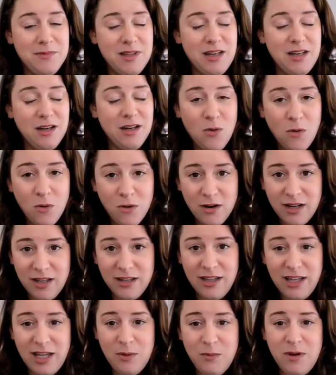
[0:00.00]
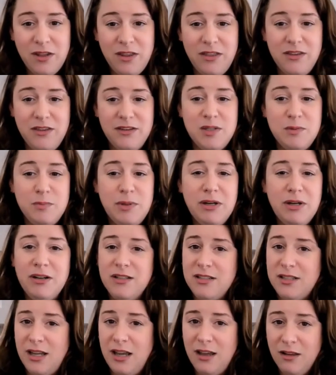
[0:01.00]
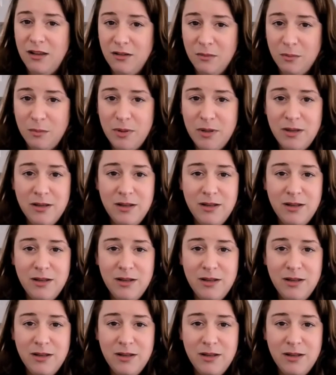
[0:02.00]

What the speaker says: And accordingly, with the Spirit's help,